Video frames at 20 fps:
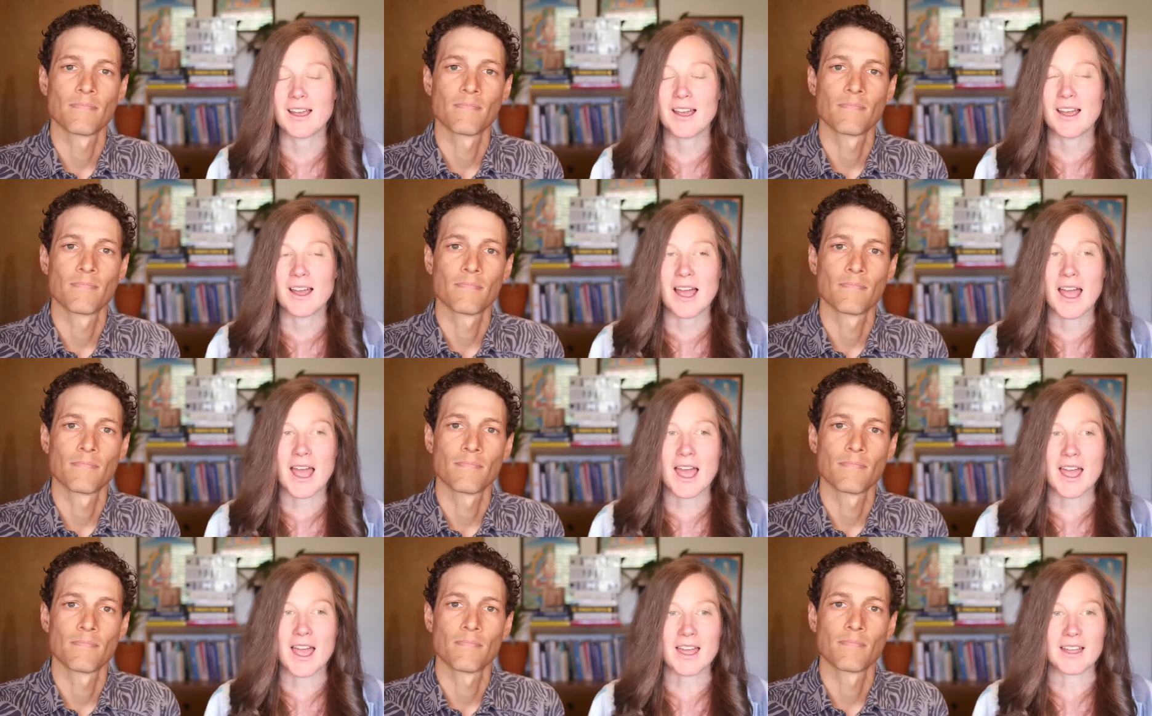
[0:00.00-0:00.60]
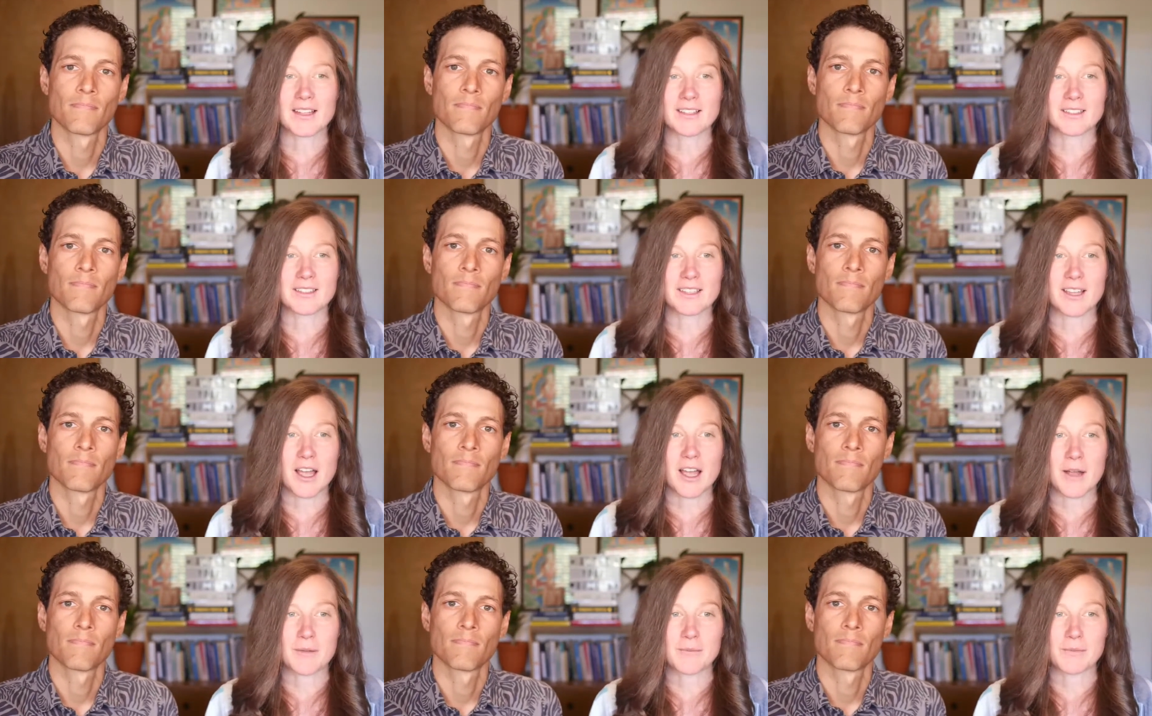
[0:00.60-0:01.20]
Speaker 1: And
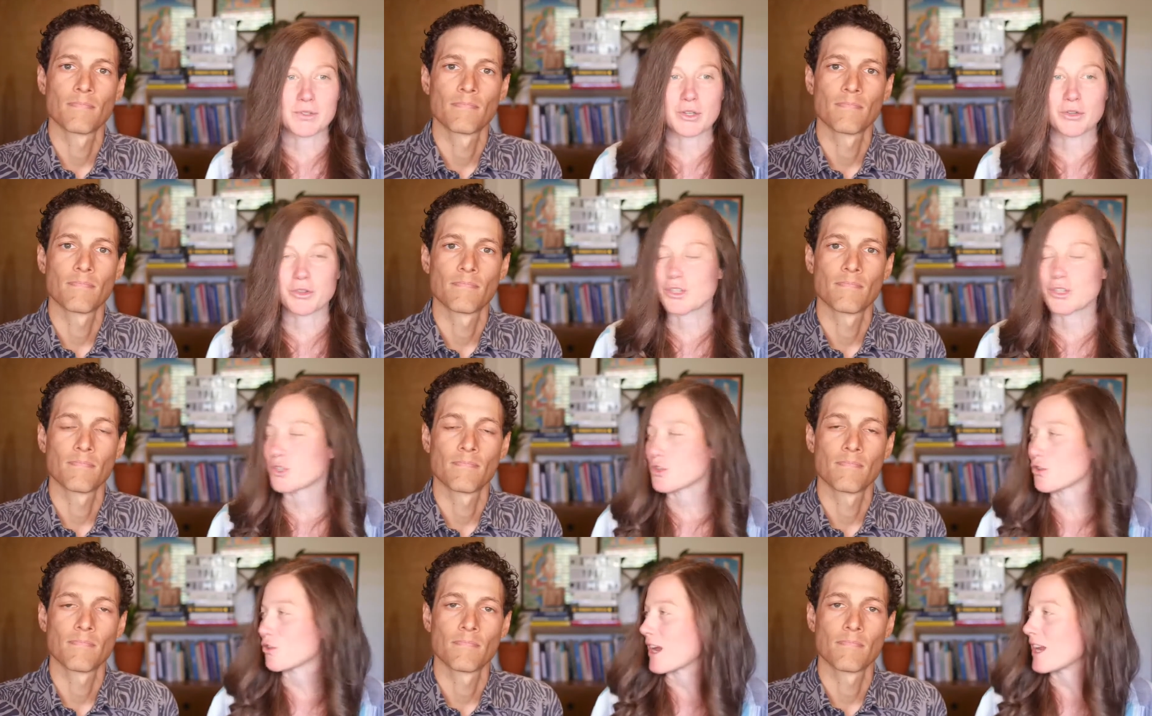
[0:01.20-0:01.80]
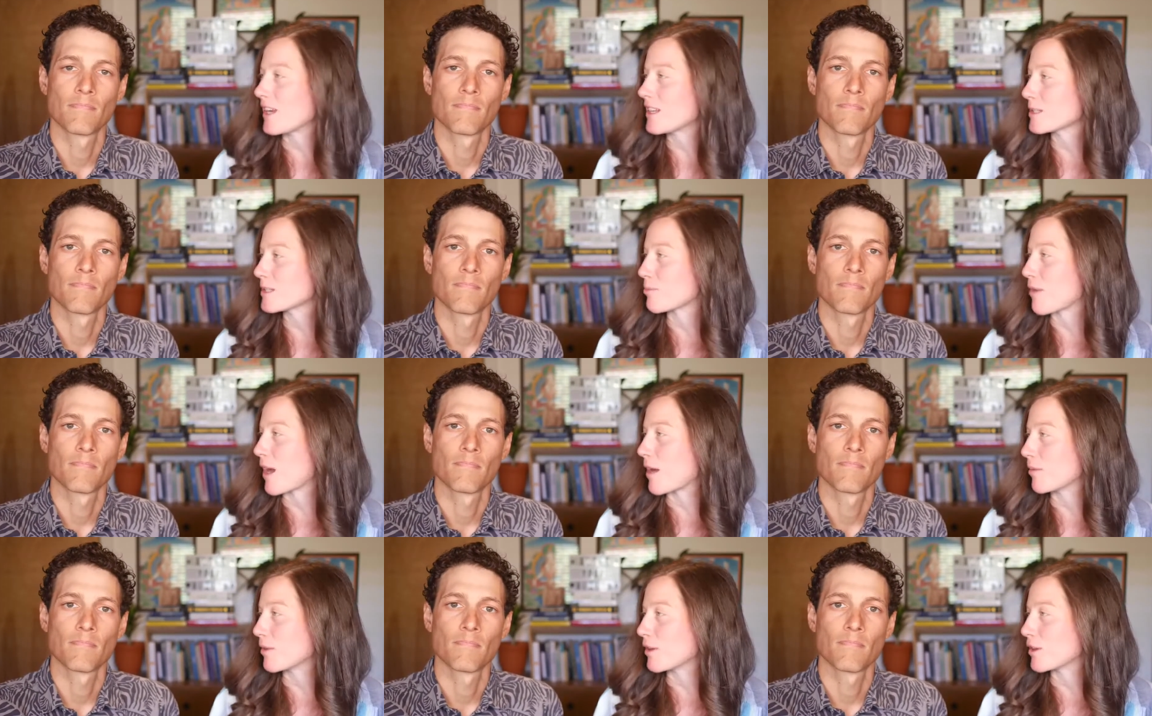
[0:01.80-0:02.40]
um, so the terrain is
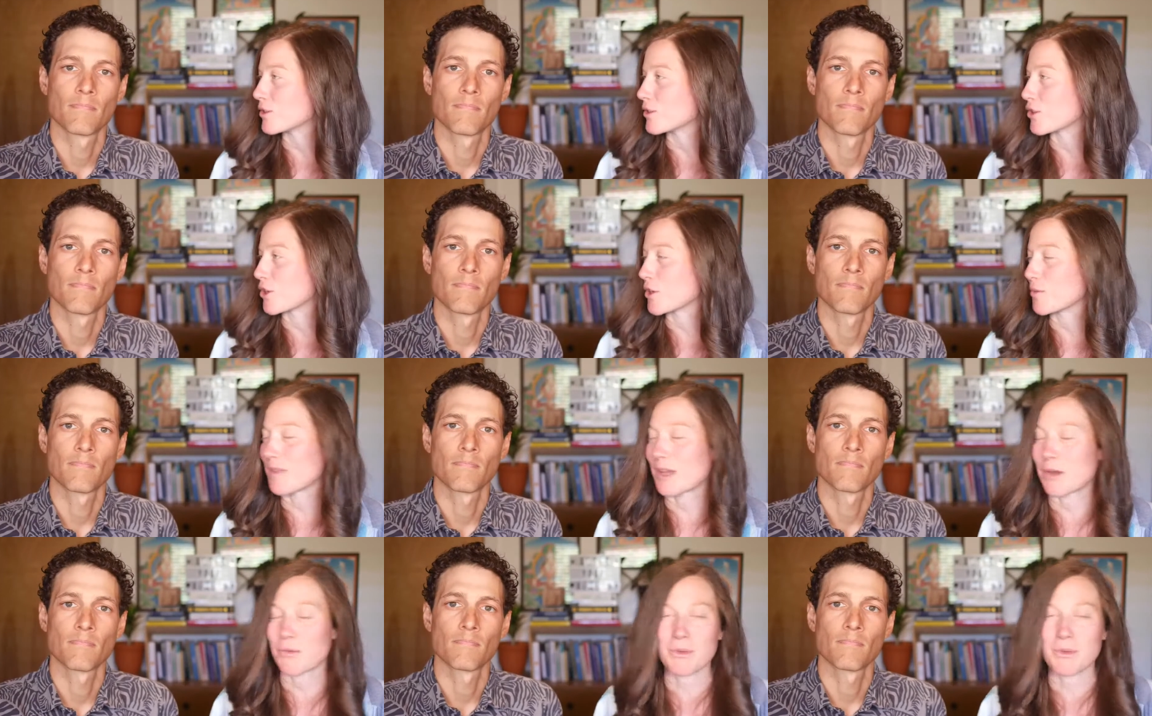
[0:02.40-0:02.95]
probably a term that we,